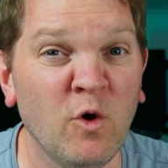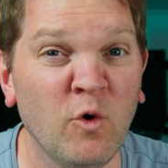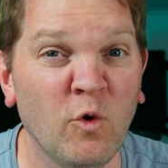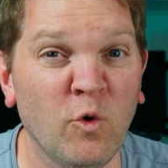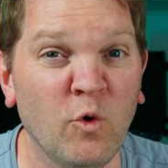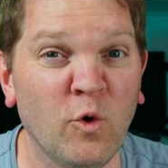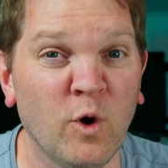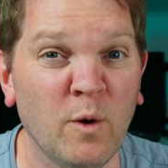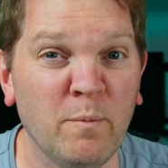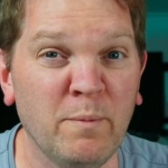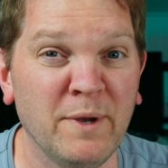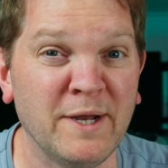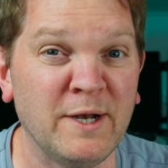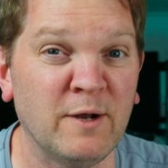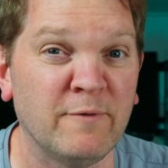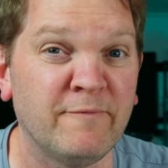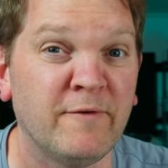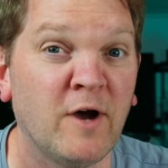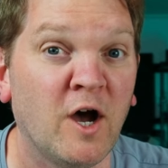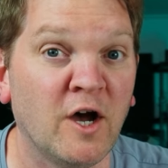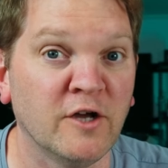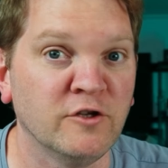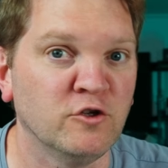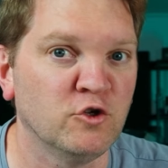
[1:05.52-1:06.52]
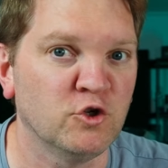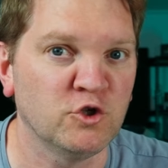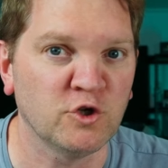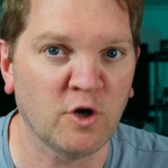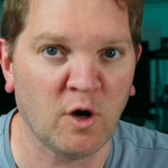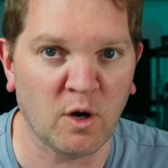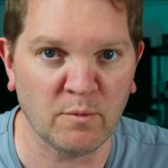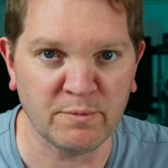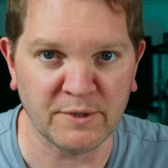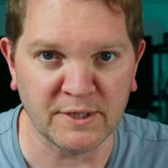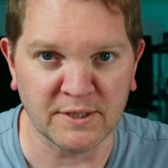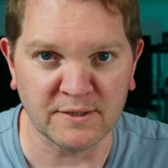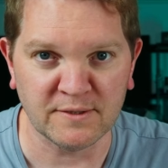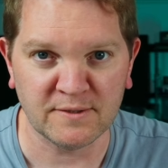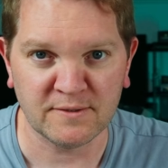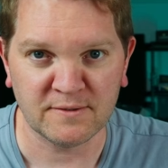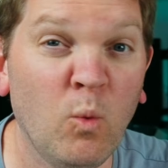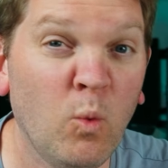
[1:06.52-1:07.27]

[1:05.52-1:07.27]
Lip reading: or a bit of unsharpness.